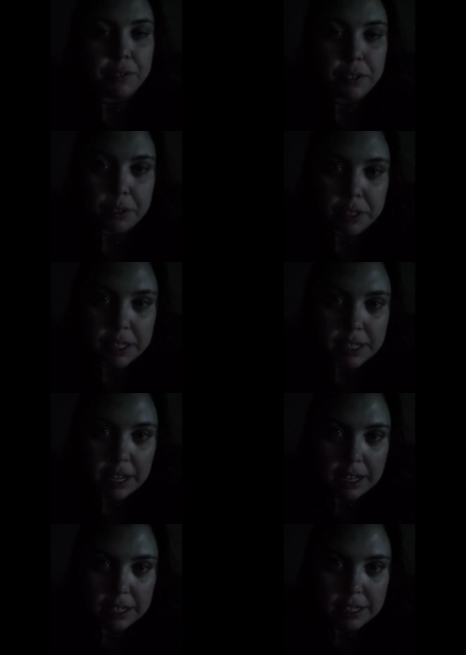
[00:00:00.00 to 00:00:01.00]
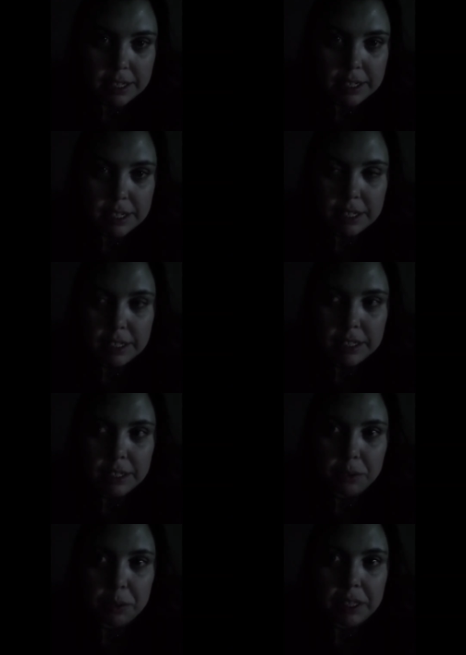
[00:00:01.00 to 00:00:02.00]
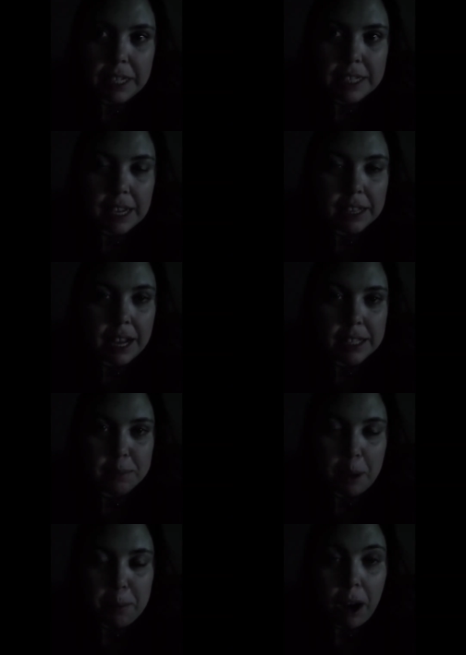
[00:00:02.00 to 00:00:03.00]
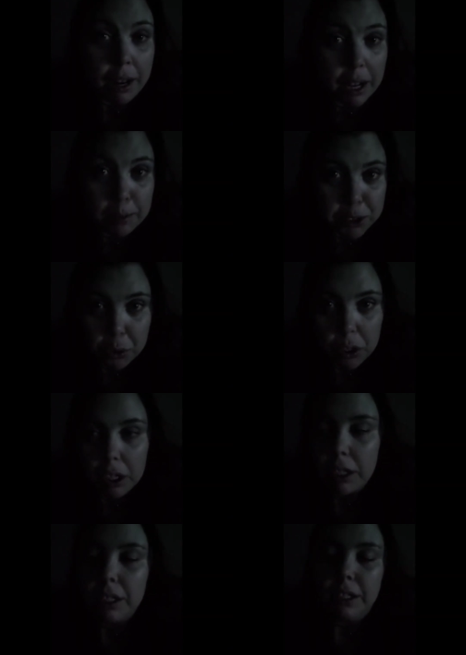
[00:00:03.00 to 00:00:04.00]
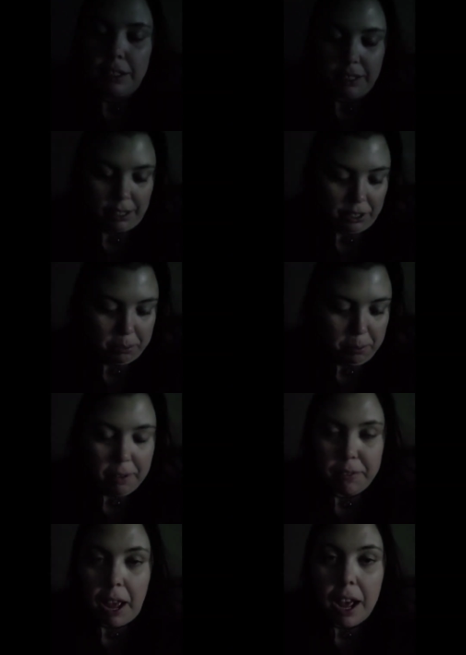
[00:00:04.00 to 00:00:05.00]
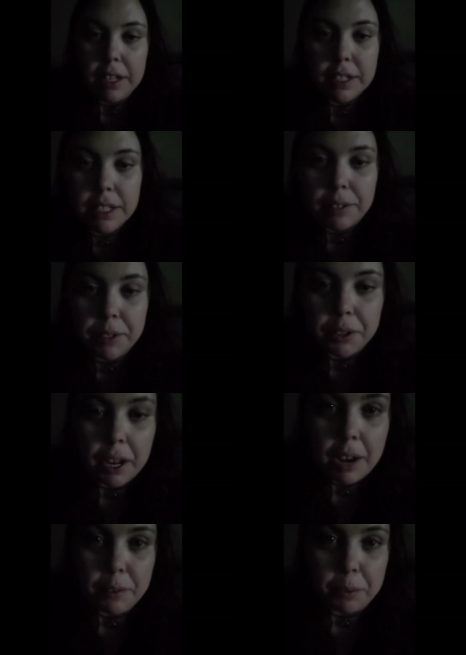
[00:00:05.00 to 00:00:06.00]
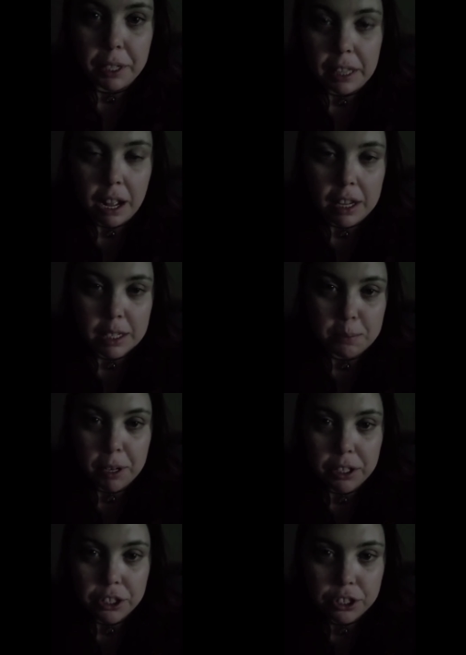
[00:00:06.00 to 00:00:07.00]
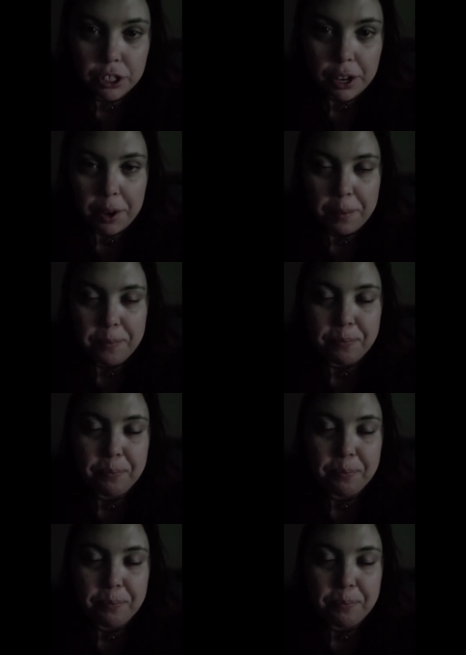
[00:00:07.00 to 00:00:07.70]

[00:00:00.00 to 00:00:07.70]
fluids, and it's releasing things in my body, I'm sure. My fat, even though I haven't really lost much, I've